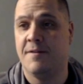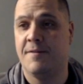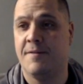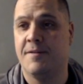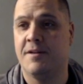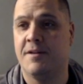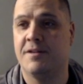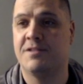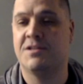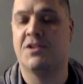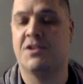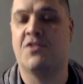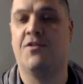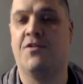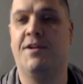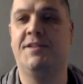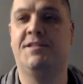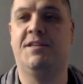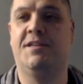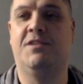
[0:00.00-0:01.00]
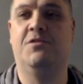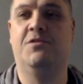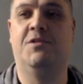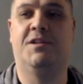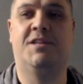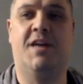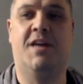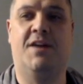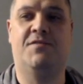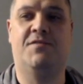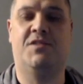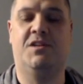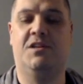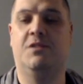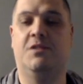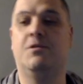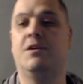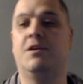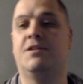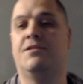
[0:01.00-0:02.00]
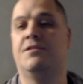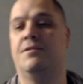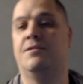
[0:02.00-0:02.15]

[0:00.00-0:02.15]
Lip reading: That's a crazy unit to have to deal with.